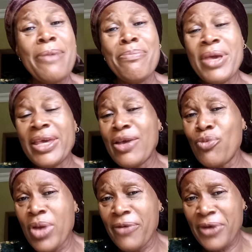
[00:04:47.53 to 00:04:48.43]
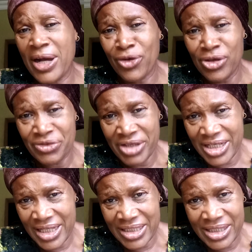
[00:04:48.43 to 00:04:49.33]
make a way for our country,
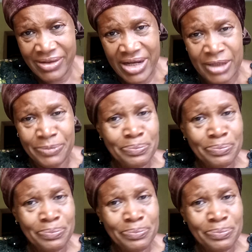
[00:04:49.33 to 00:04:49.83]
Nigeria.